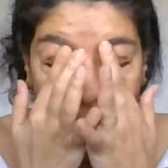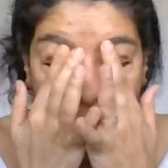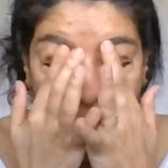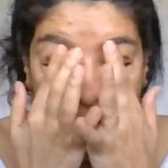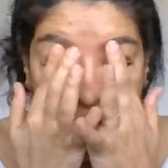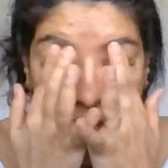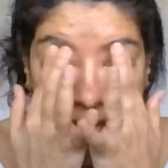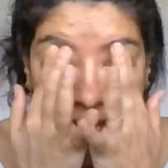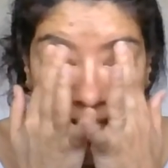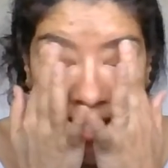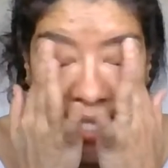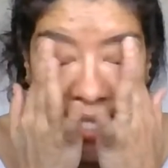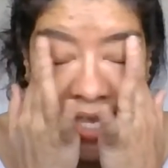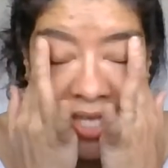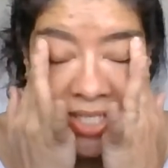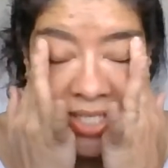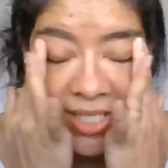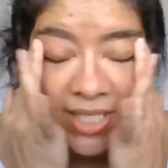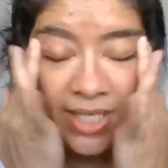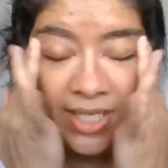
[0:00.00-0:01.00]

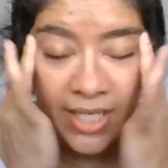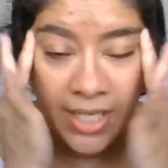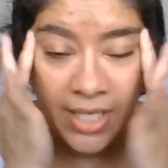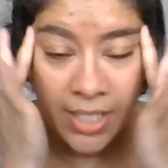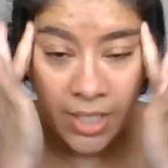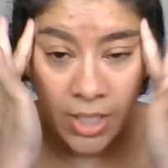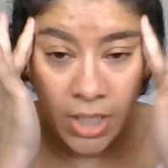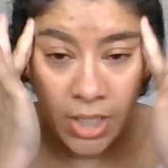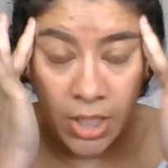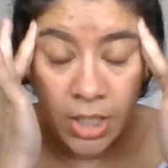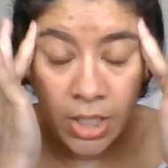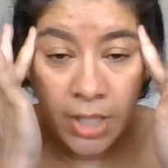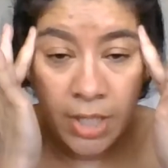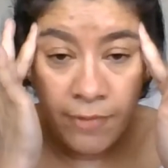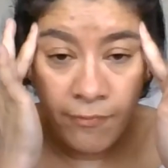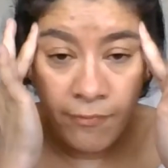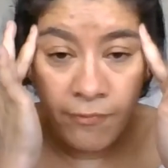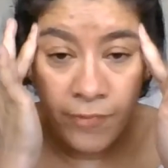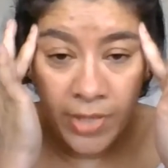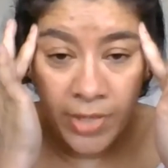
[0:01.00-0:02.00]
massaging here,
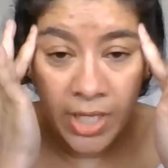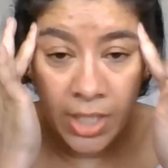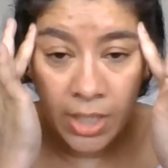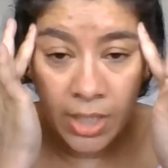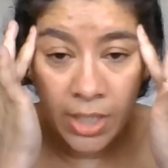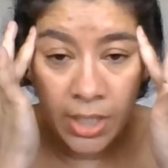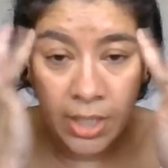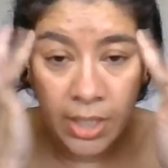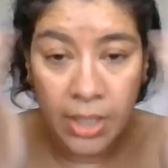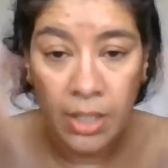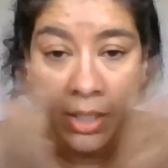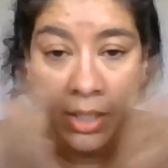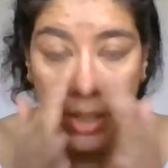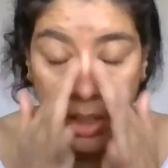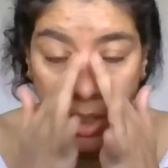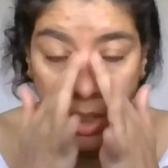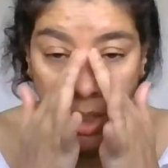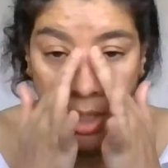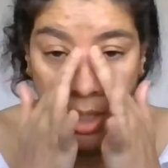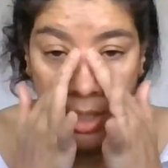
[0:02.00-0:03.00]
wiggle here,
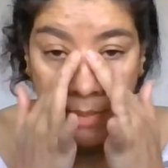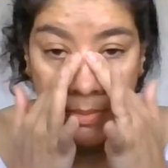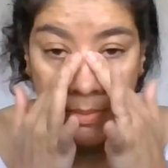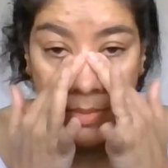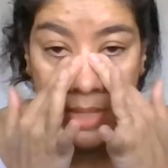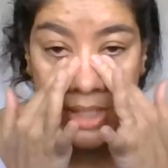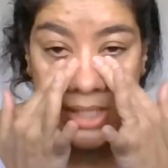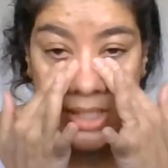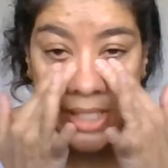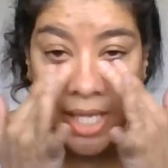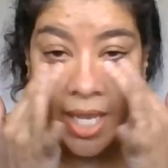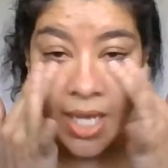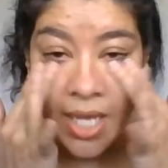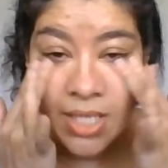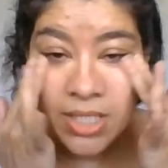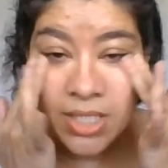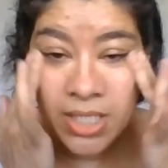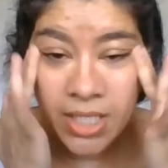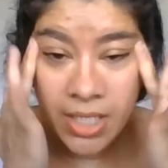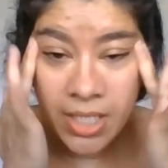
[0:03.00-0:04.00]

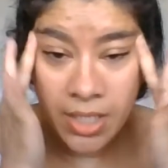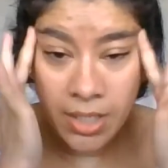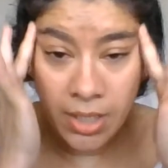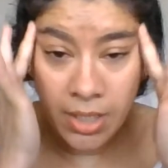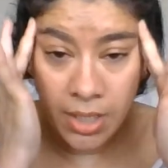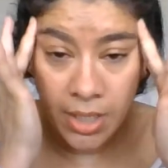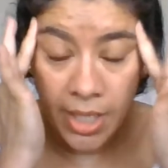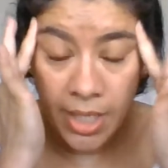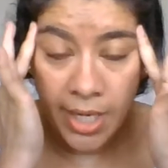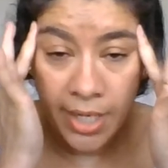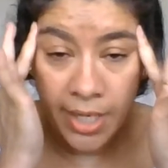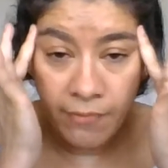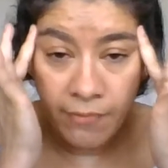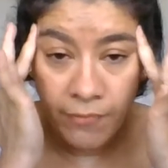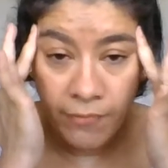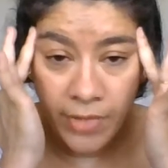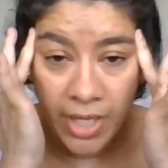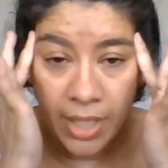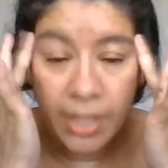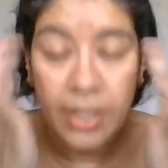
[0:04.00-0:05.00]
massage here and
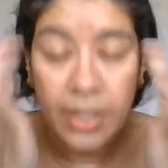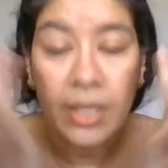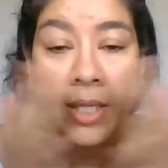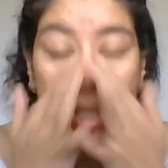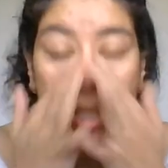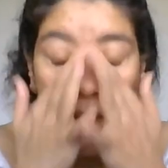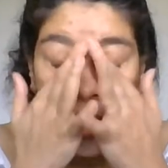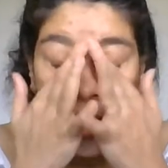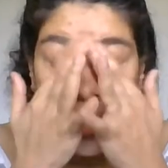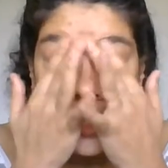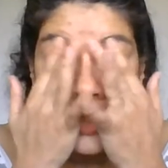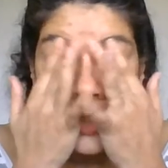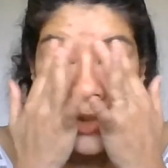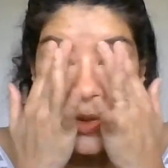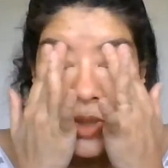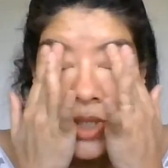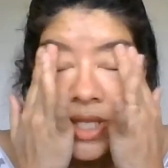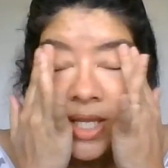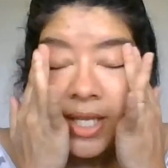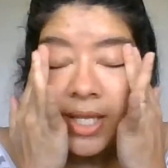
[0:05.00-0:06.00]
wiggle. So
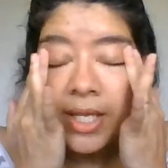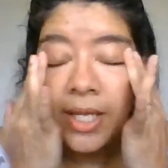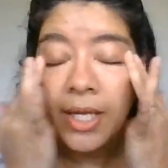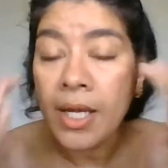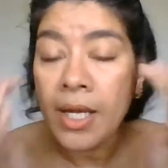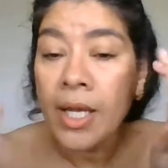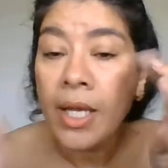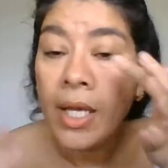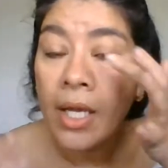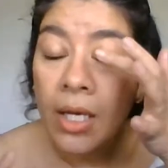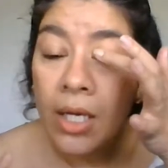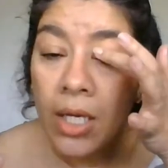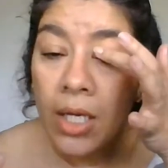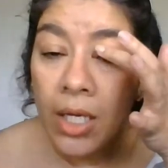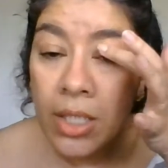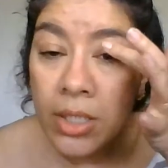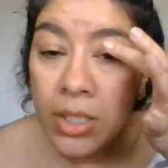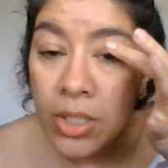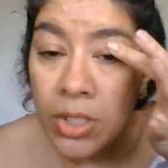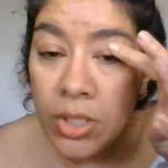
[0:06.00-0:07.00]
there,
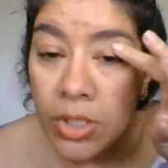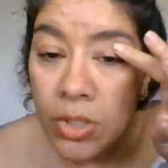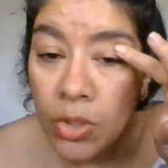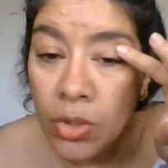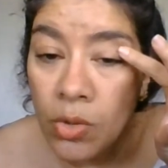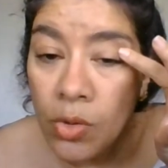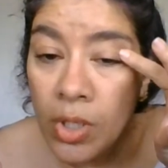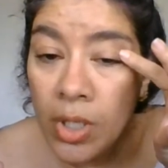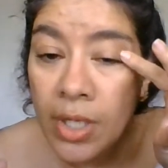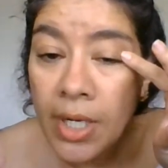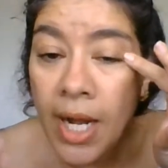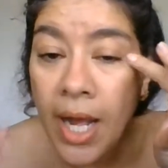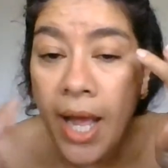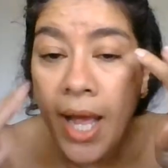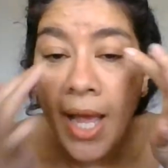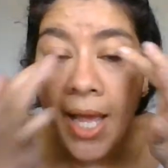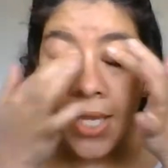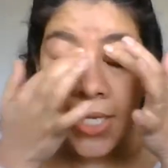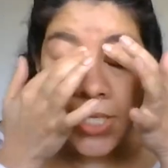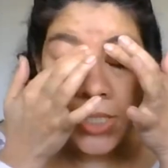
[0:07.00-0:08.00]
these, your
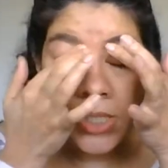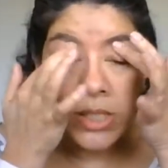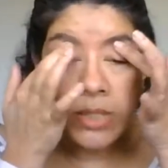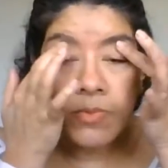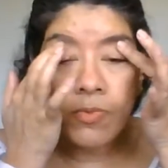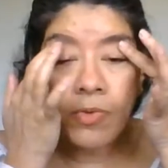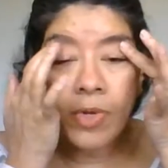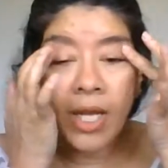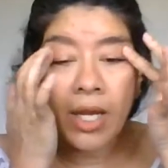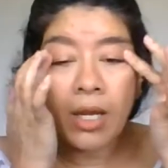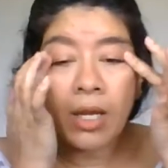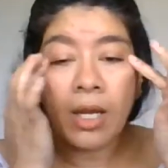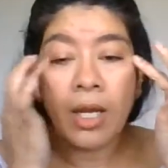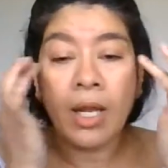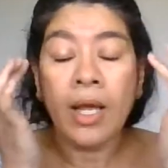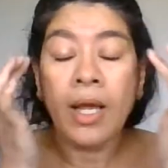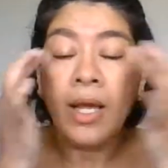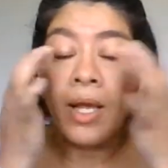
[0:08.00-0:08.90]
eyes will